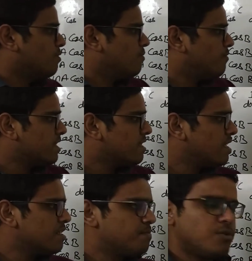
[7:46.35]
When there
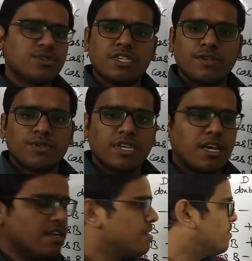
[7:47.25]
is positive
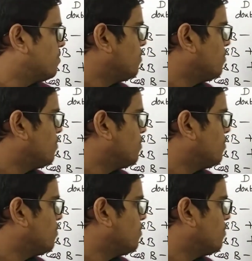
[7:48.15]
sign, you